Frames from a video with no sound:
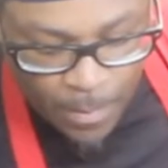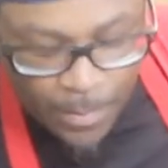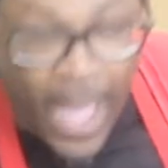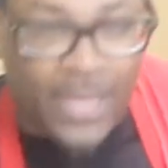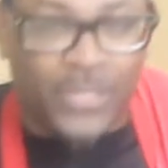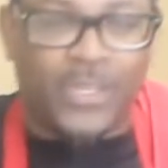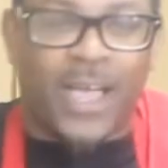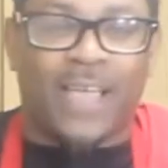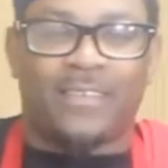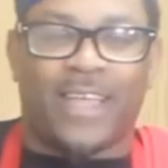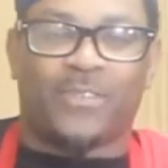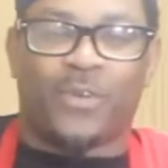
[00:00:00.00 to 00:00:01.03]
But how did you
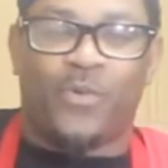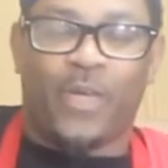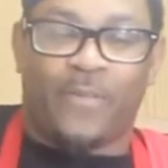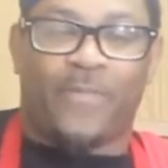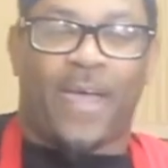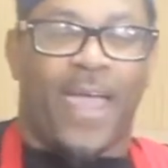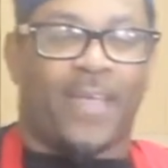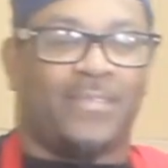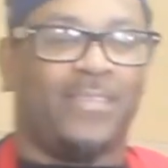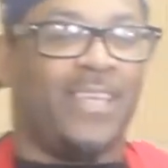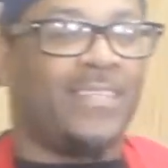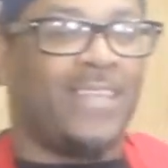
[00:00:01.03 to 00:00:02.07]
guys like the quick facts?
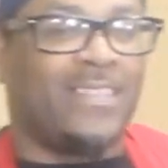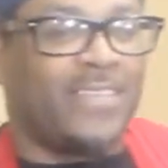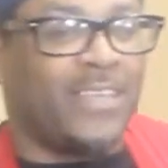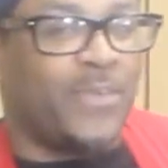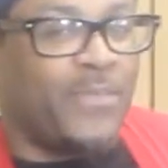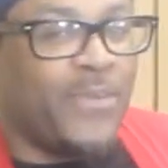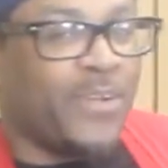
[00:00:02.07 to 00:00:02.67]
Didn't that take you for a